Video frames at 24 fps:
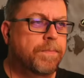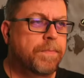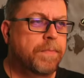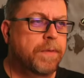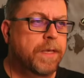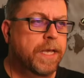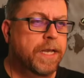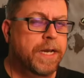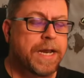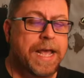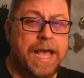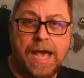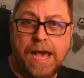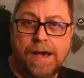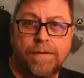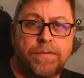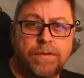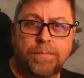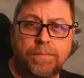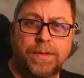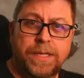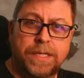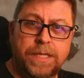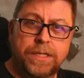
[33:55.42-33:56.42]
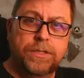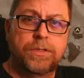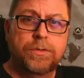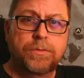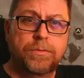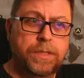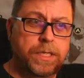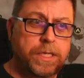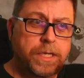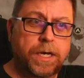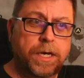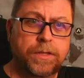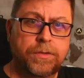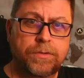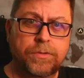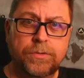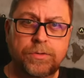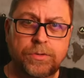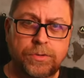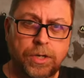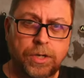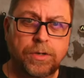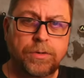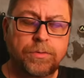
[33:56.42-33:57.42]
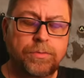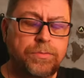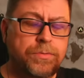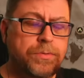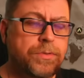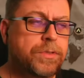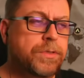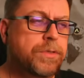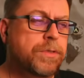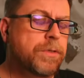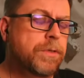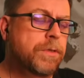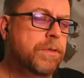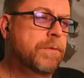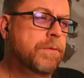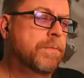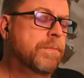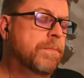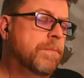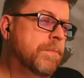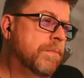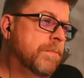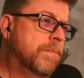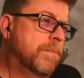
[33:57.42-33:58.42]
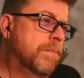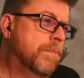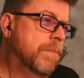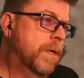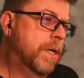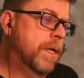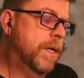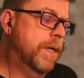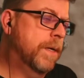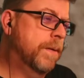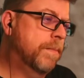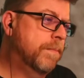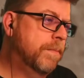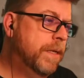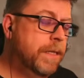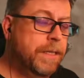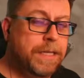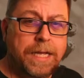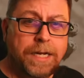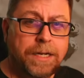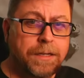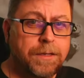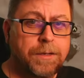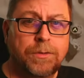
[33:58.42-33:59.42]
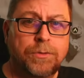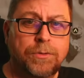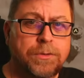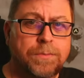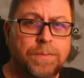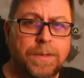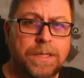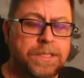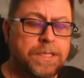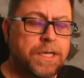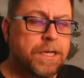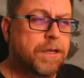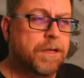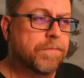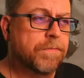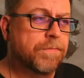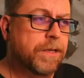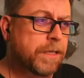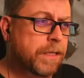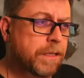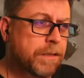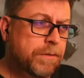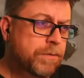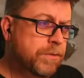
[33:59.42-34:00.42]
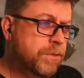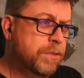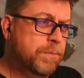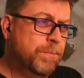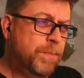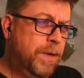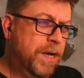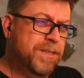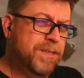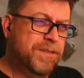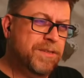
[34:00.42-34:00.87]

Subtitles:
and haven't been to the other zones, and that includes myself. Like, there's spots